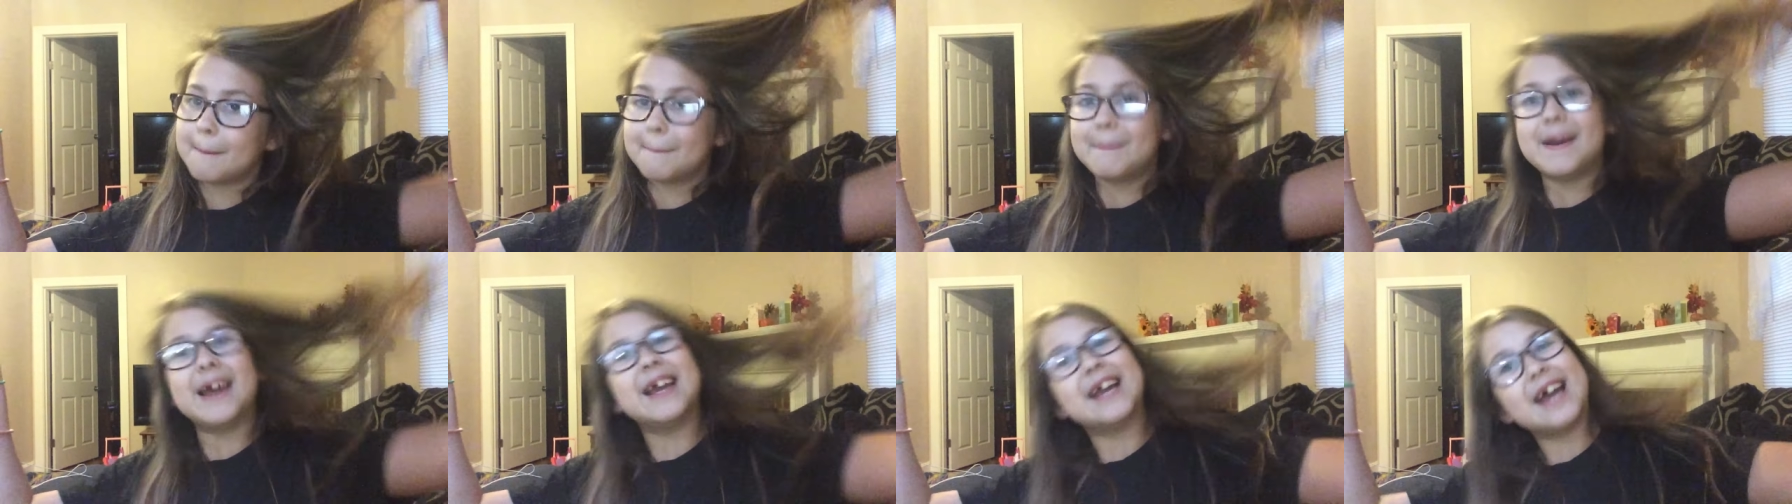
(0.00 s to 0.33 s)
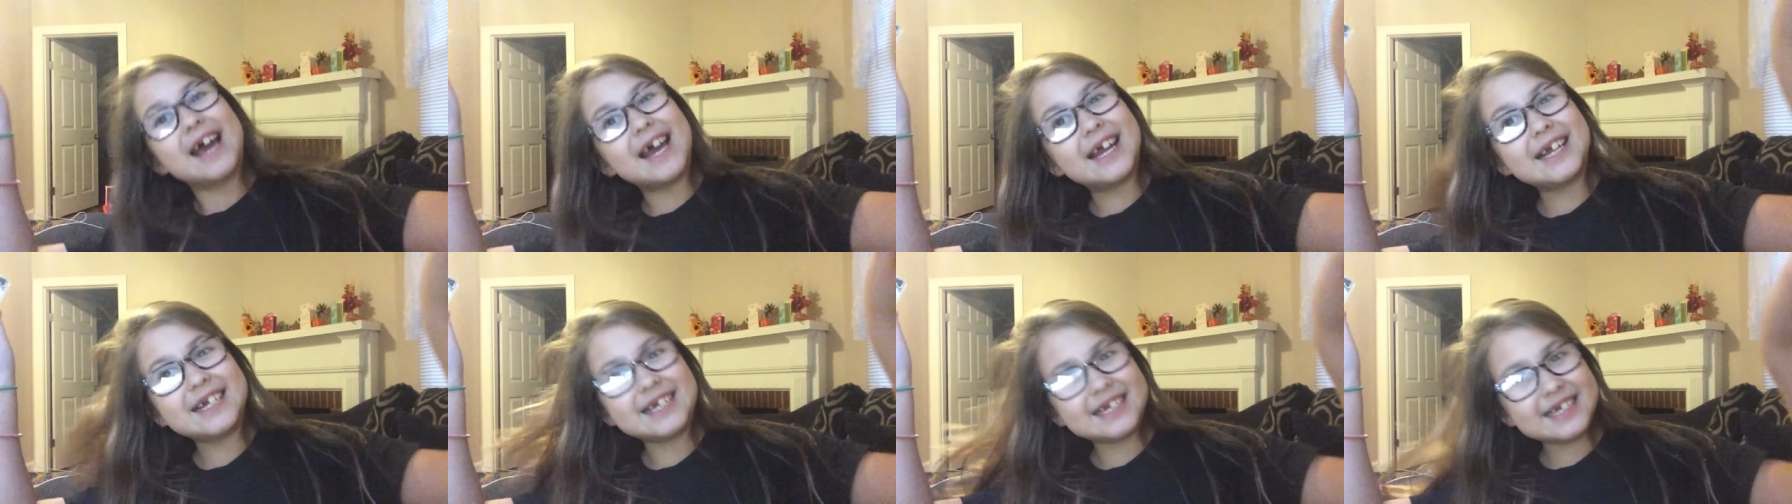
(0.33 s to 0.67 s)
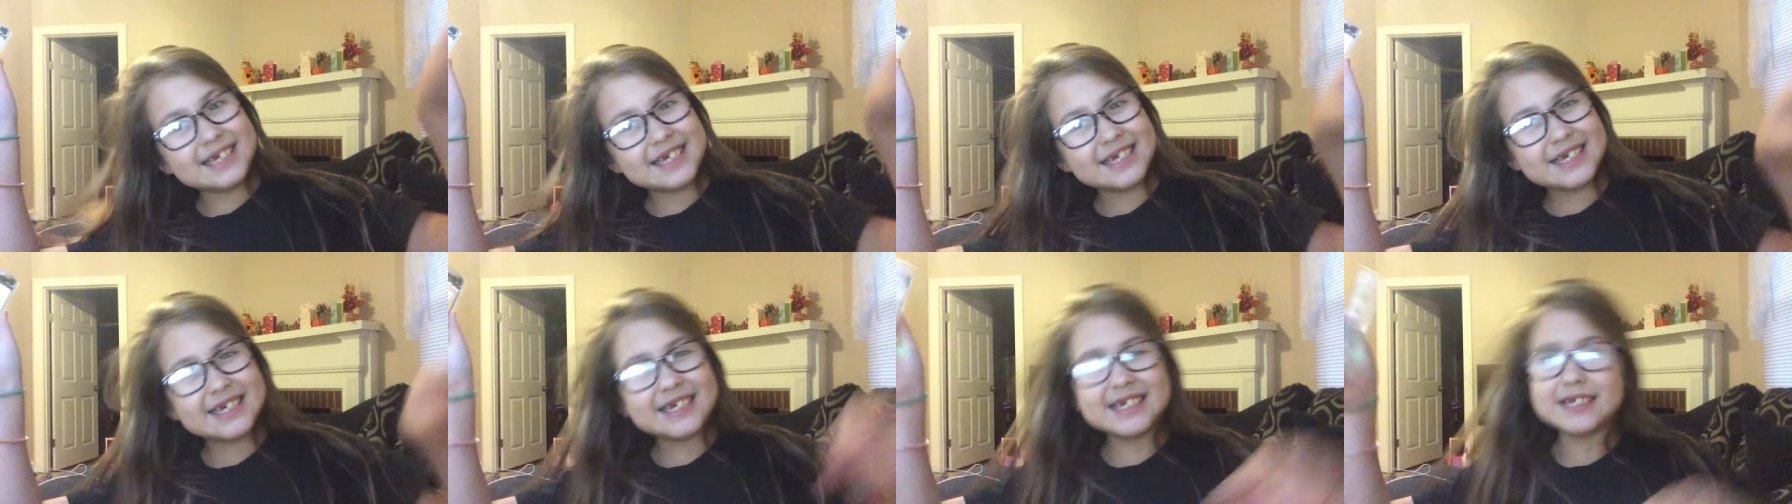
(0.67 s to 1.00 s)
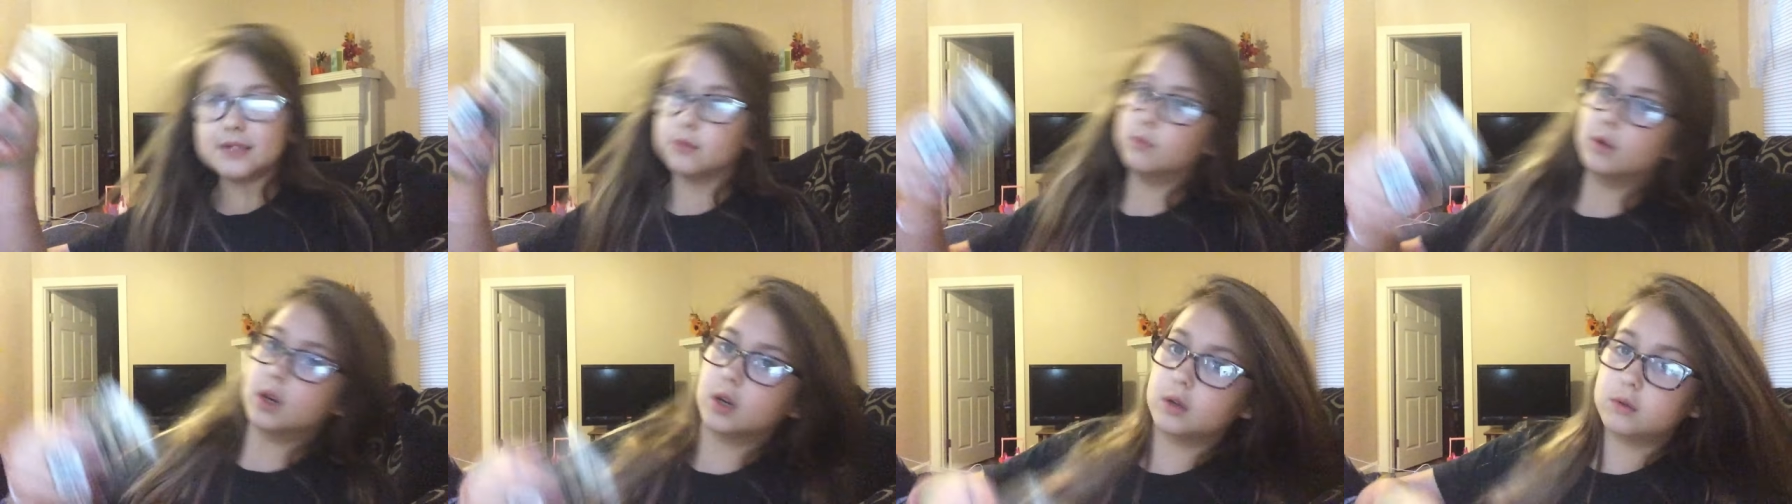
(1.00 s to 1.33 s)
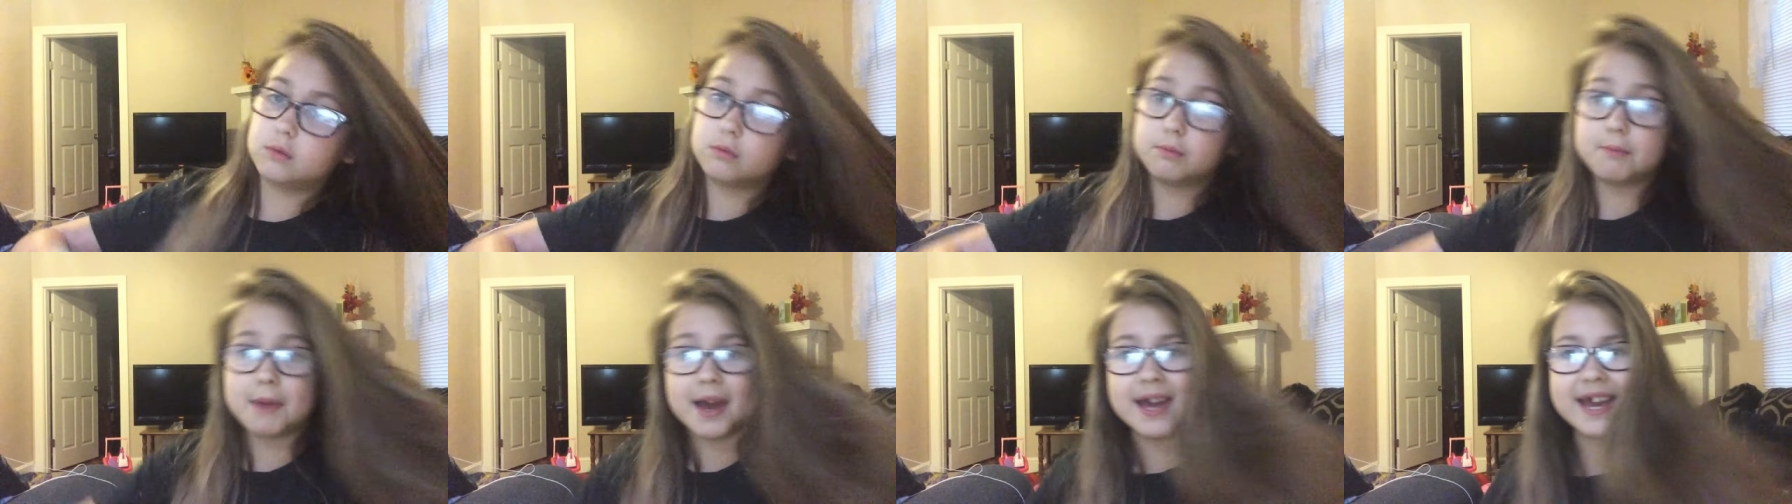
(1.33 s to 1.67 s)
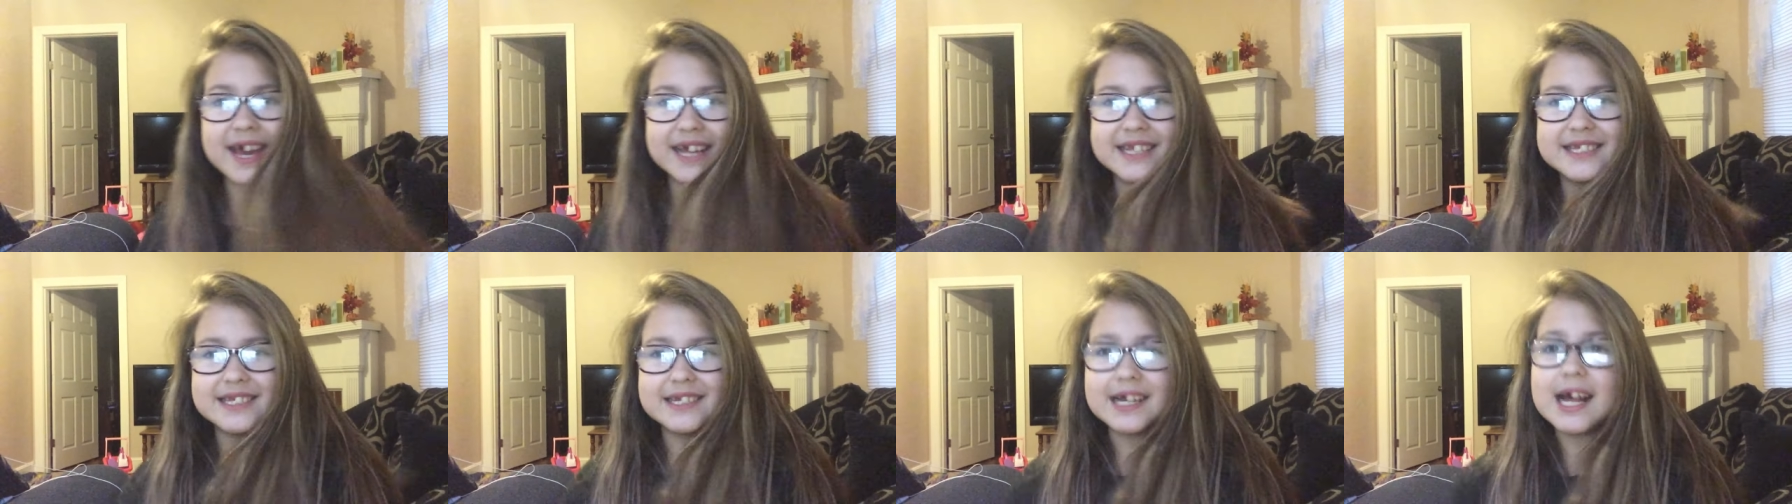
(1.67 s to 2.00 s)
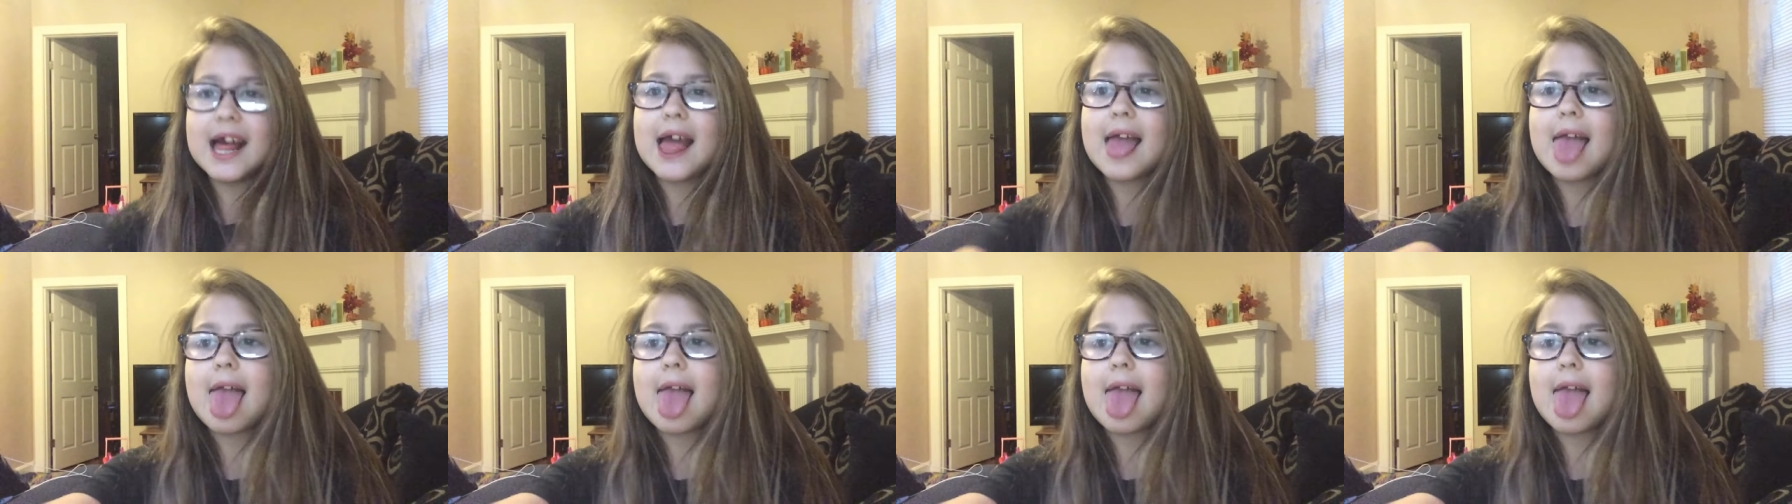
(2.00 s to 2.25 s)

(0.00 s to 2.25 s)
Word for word: bye guys whoa bye guys